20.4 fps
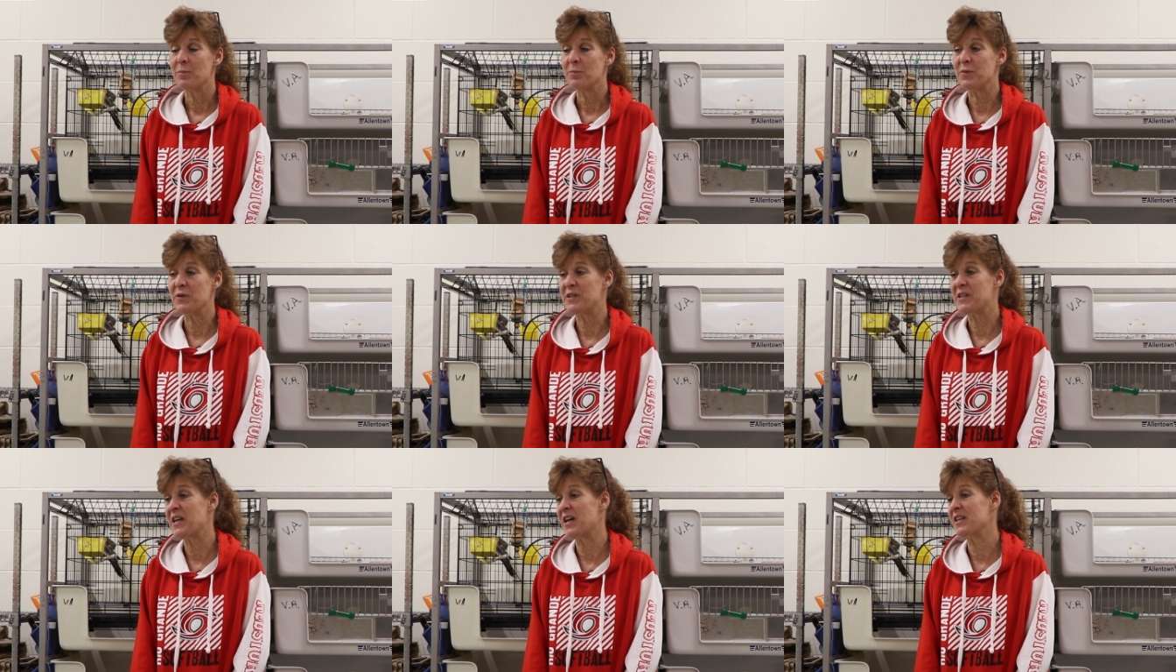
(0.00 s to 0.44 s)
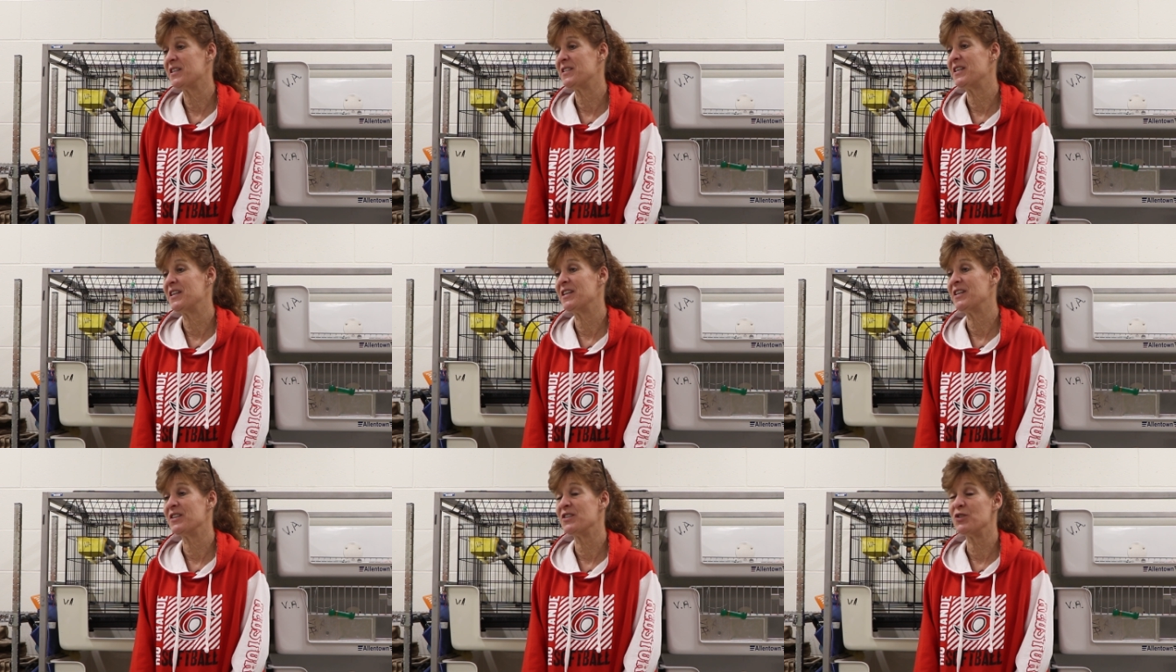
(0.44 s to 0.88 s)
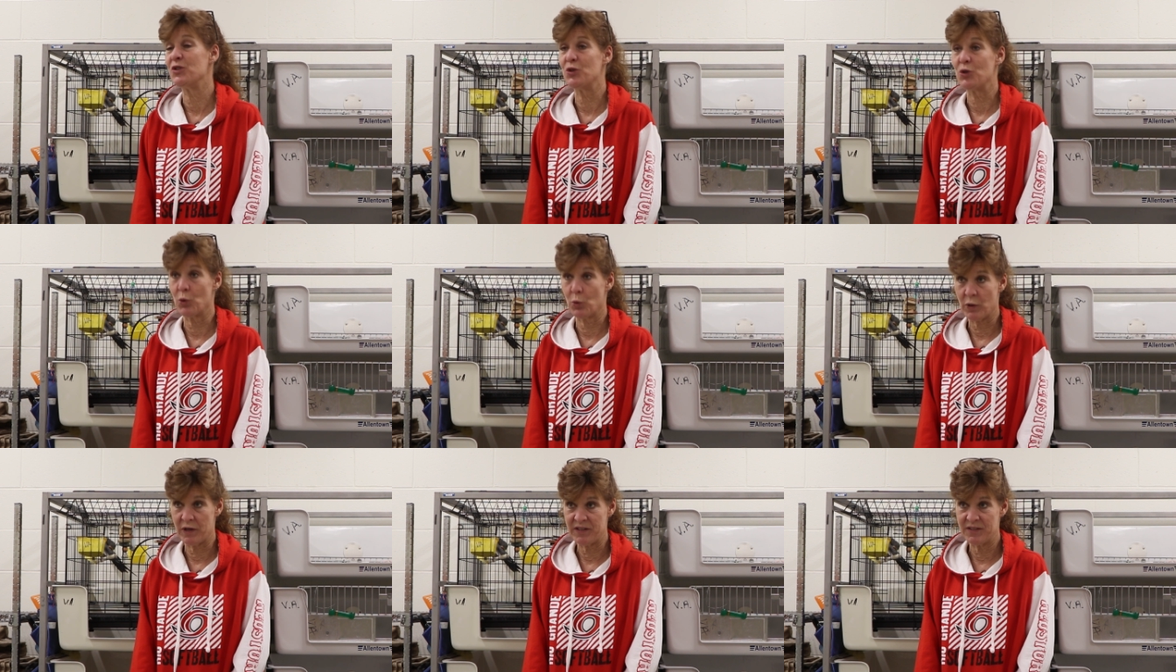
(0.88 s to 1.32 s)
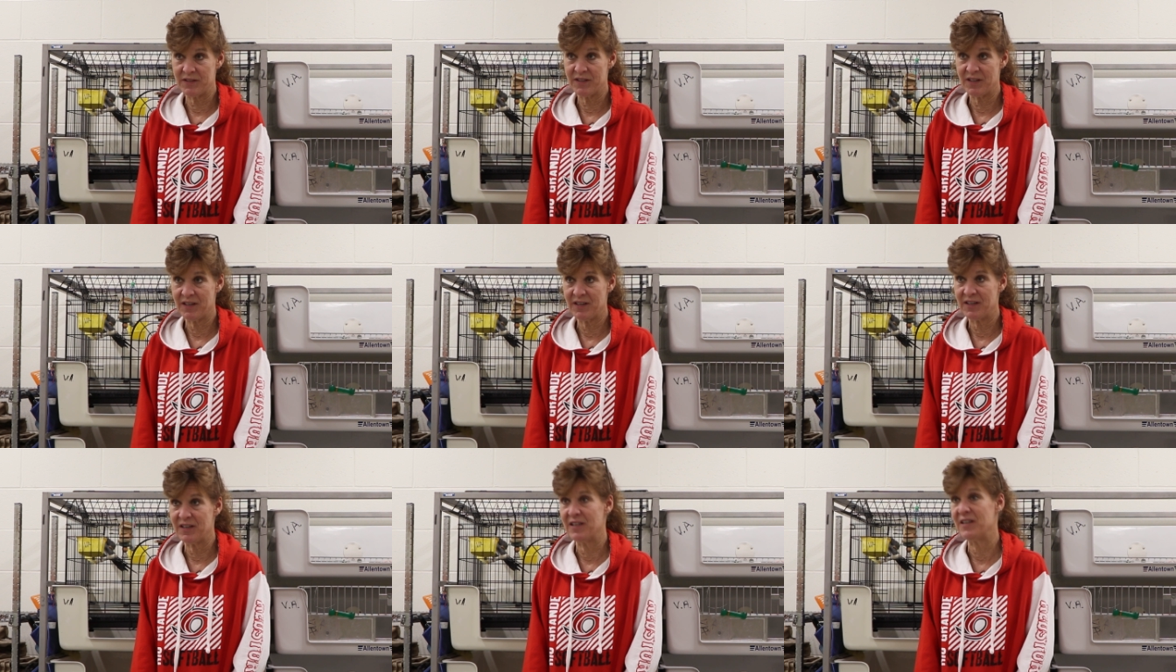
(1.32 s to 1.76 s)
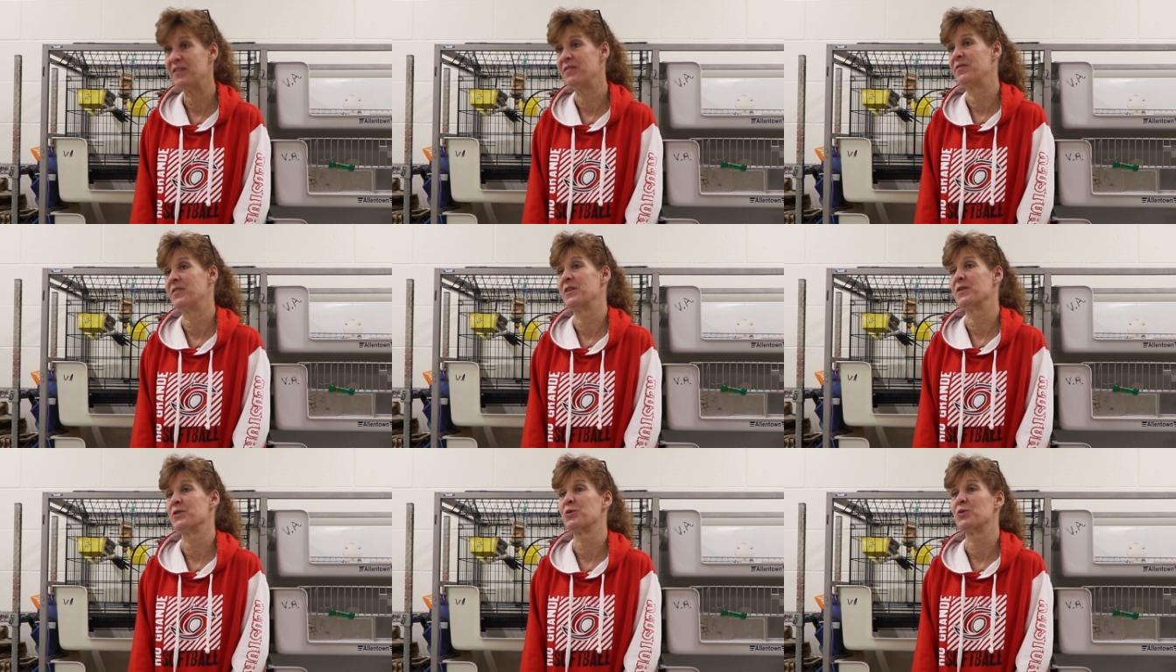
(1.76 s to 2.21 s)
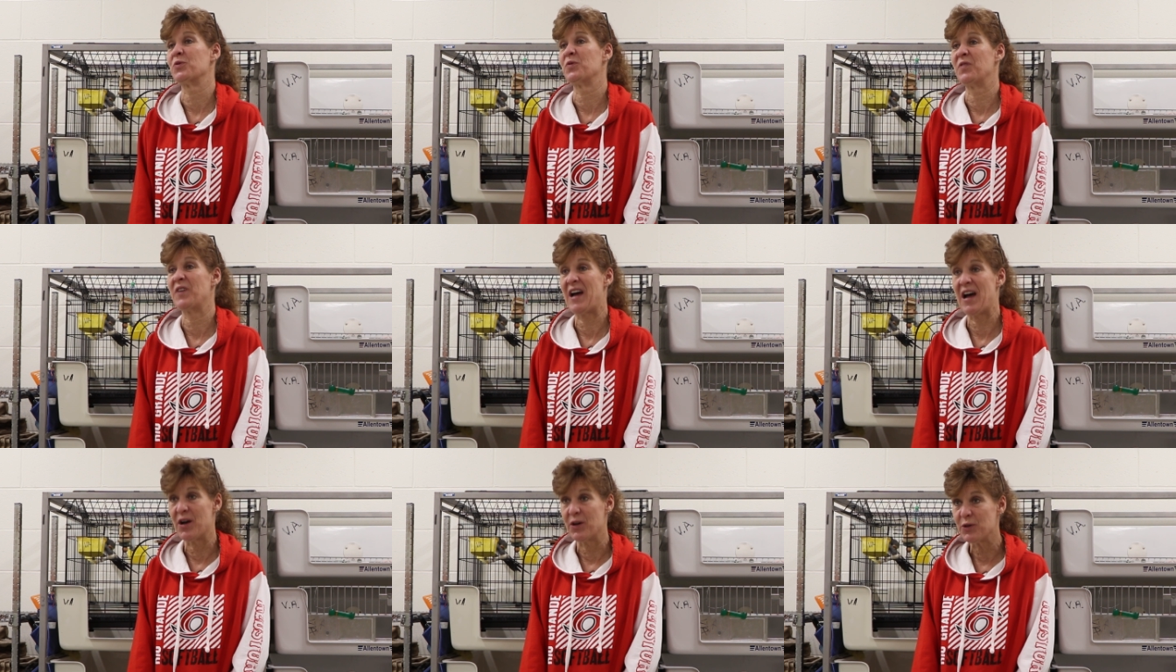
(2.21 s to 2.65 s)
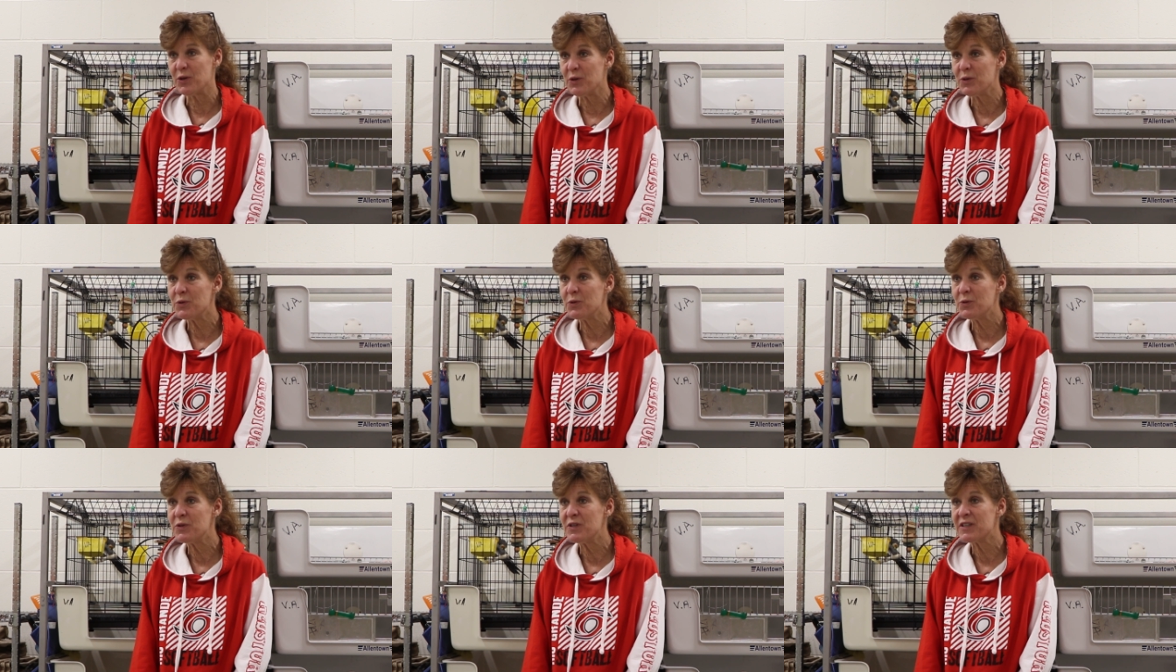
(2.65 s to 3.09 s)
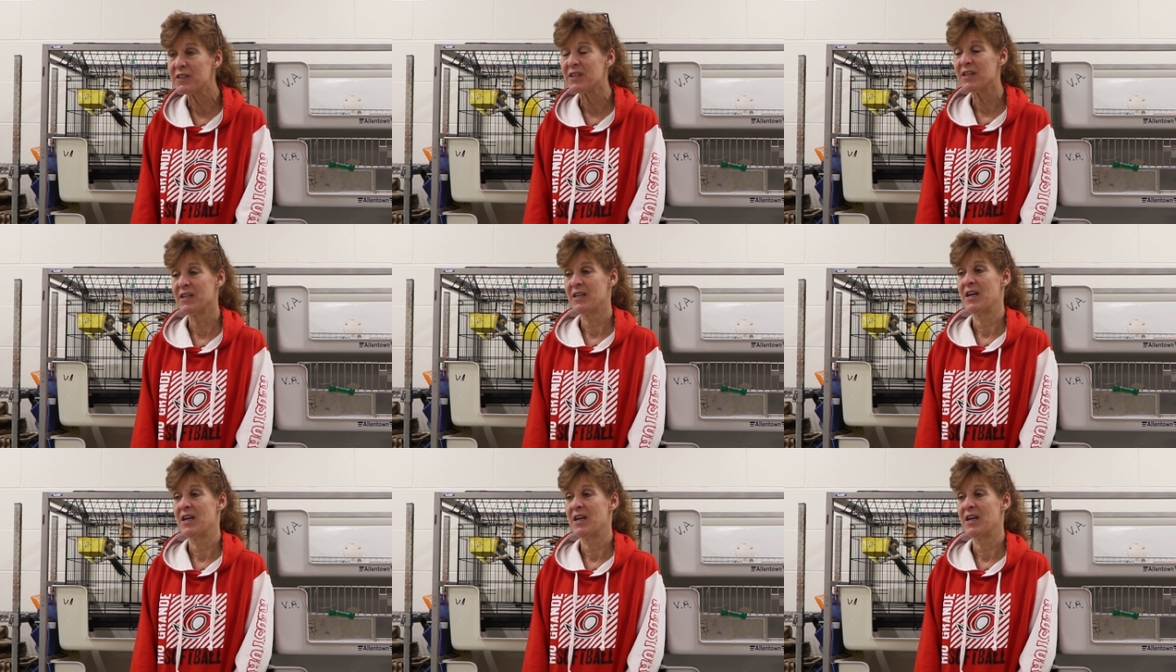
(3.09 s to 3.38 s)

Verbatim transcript: because he enjoys it, he feels valued,